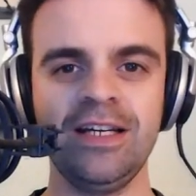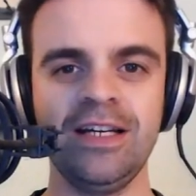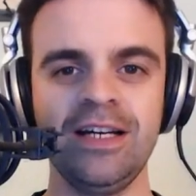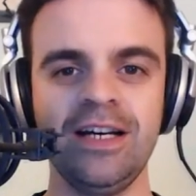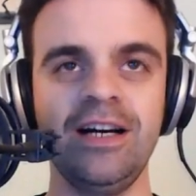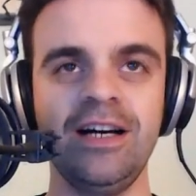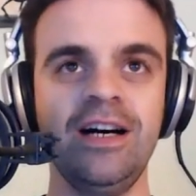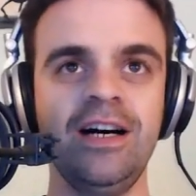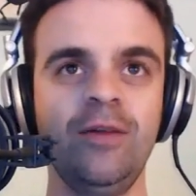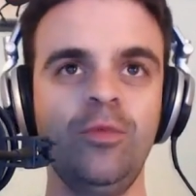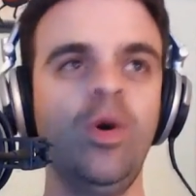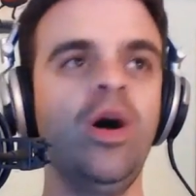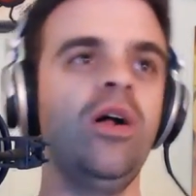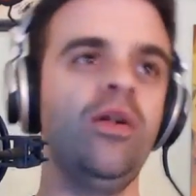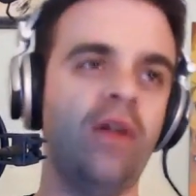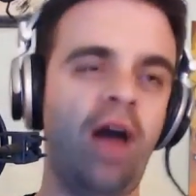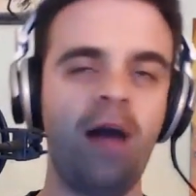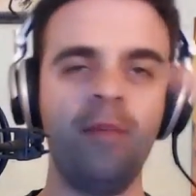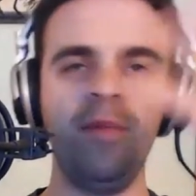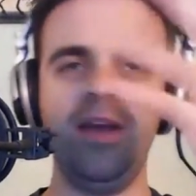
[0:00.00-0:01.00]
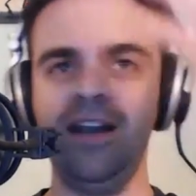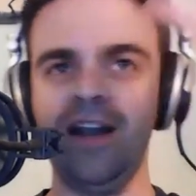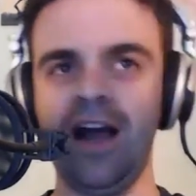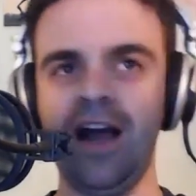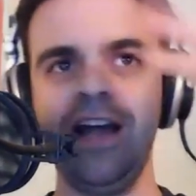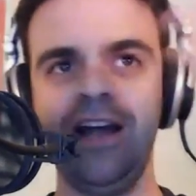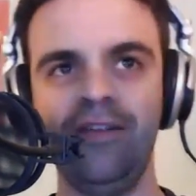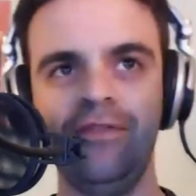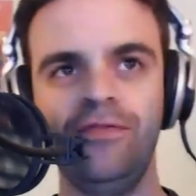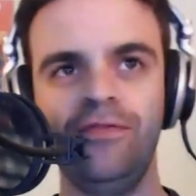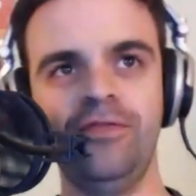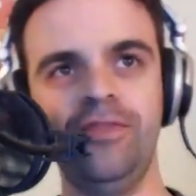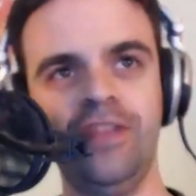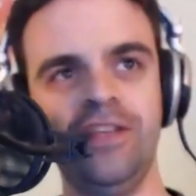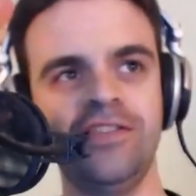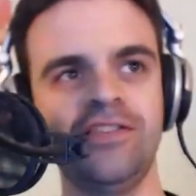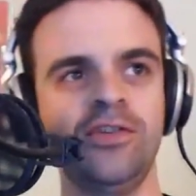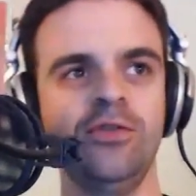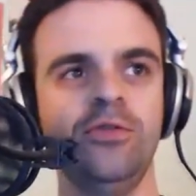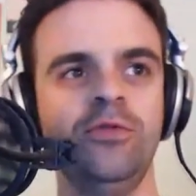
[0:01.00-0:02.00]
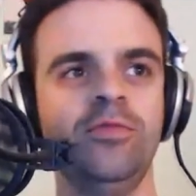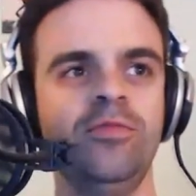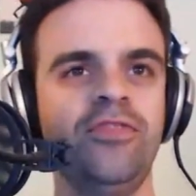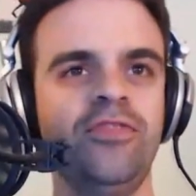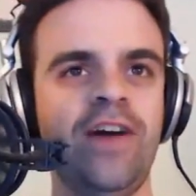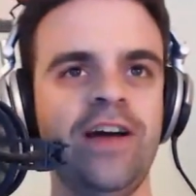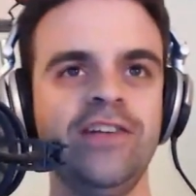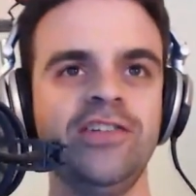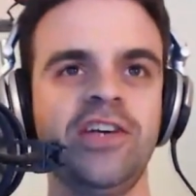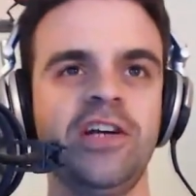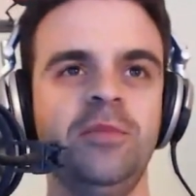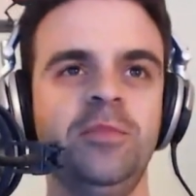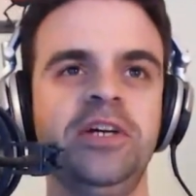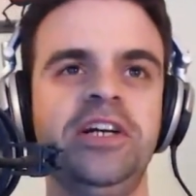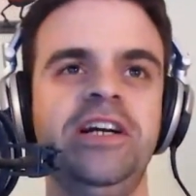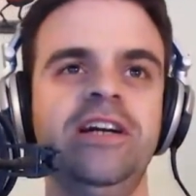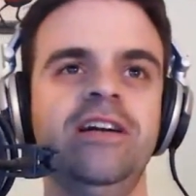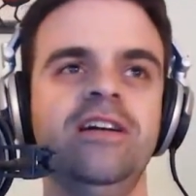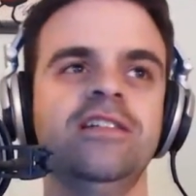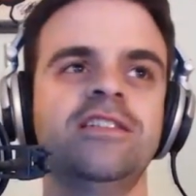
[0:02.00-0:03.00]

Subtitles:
Well, I mean, I have these 2 fine gentlemen here,